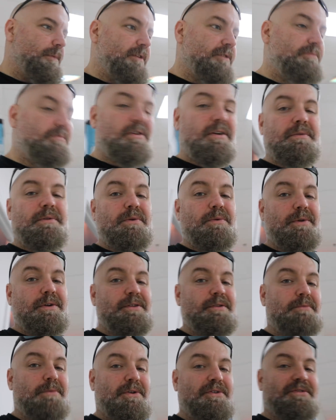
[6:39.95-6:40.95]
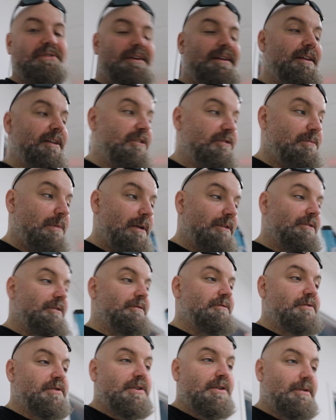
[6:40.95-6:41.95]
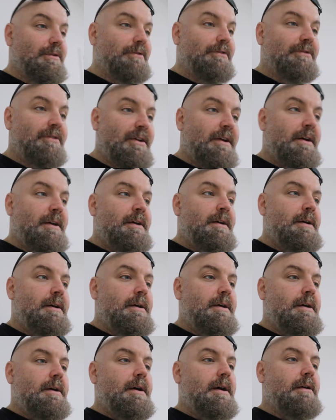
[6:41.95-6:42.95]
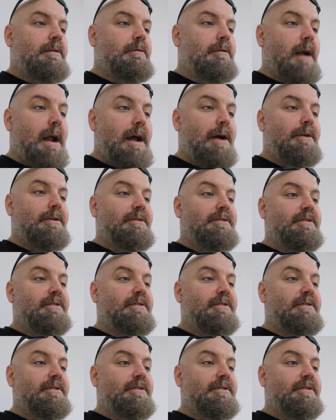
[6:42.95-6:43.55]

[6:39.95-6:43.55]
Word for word: It's probably one of the most inexpensive shows around.